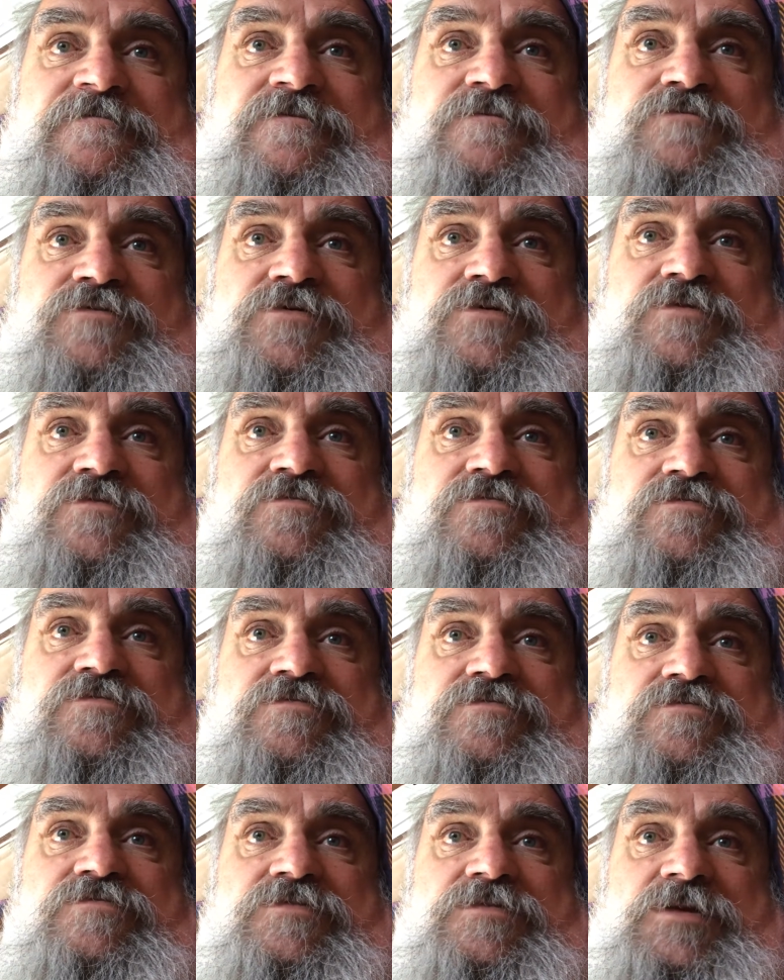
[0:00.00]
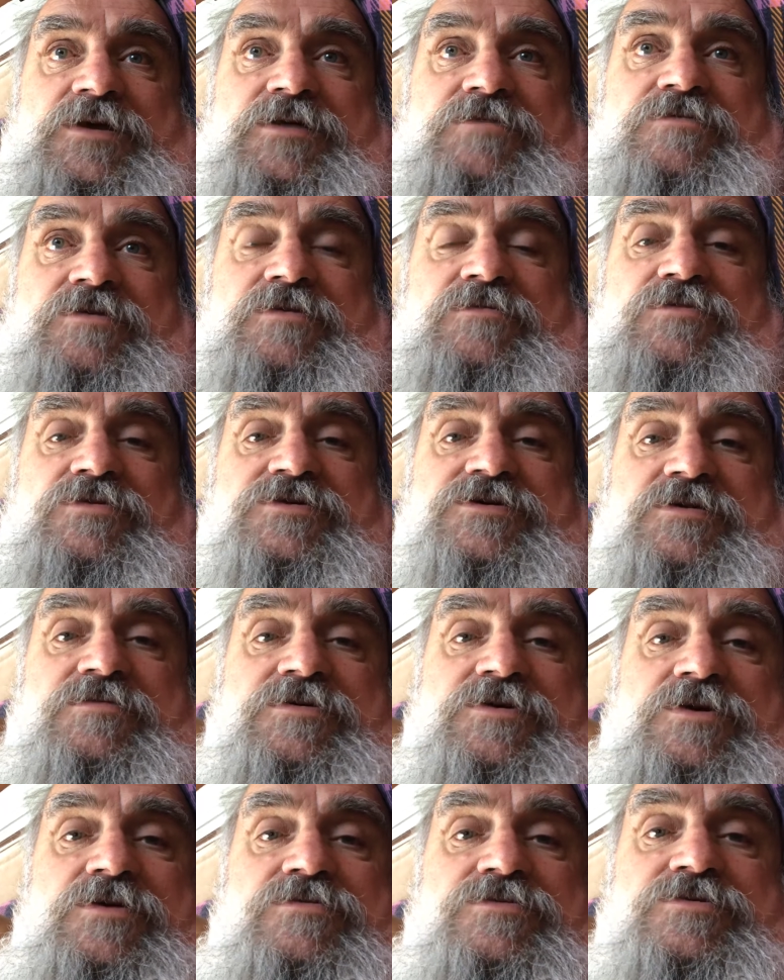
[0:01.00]
But anyway, we'll see how it
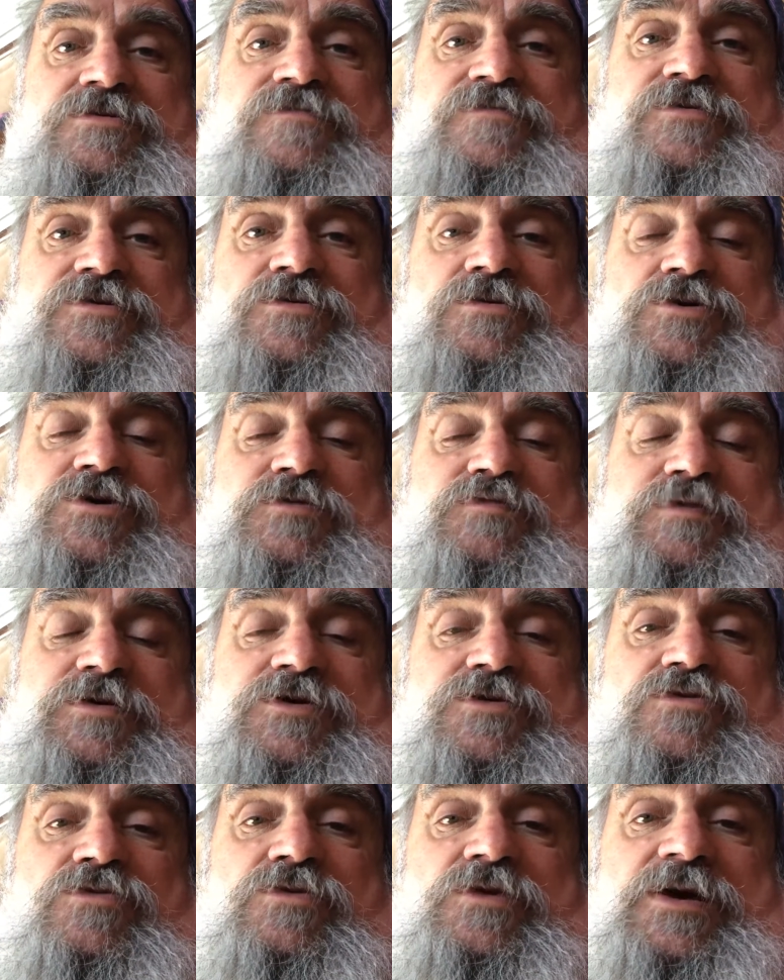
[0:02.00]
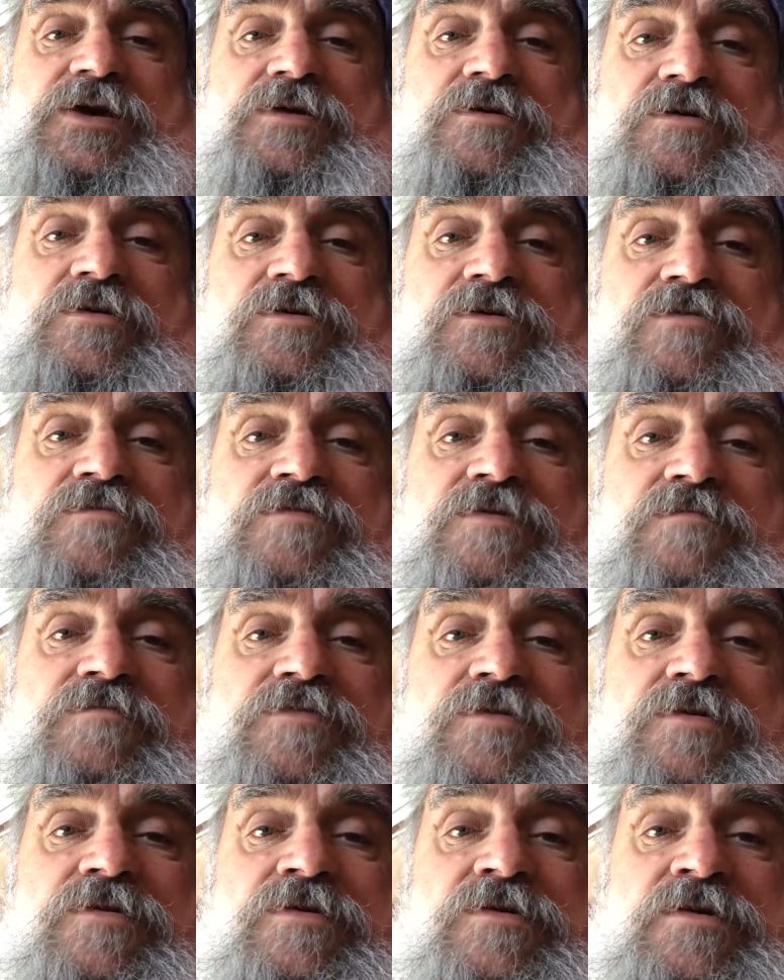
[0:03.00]
goes. So I'll speak to you all later, I
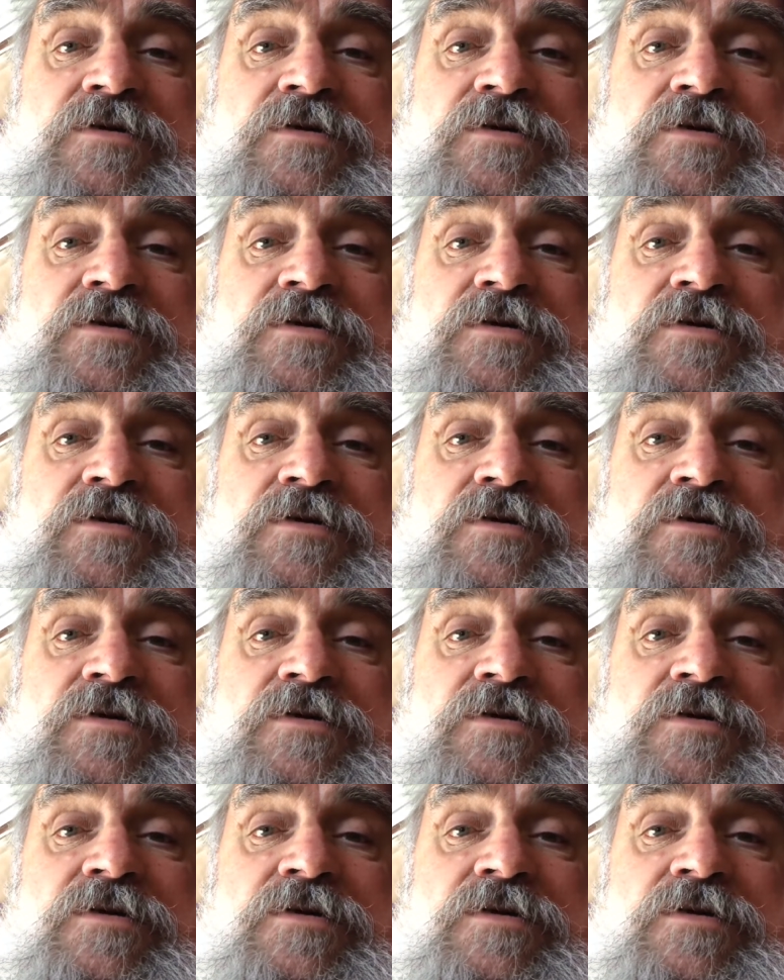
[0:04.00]
remember.